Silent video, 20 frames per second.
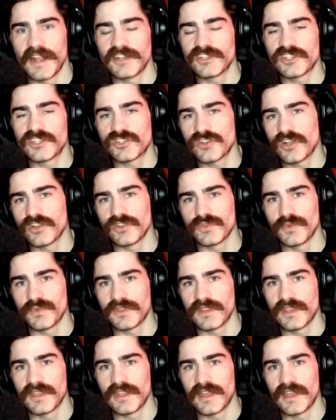just struggled
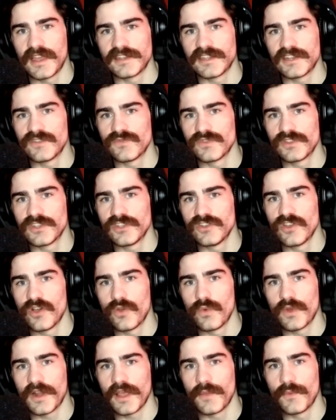with it. I didn't really
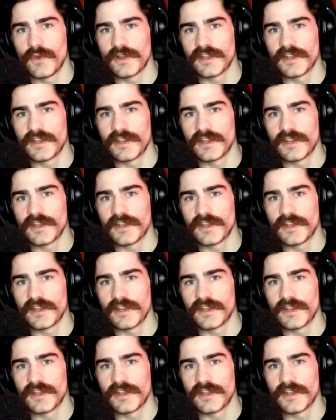know what I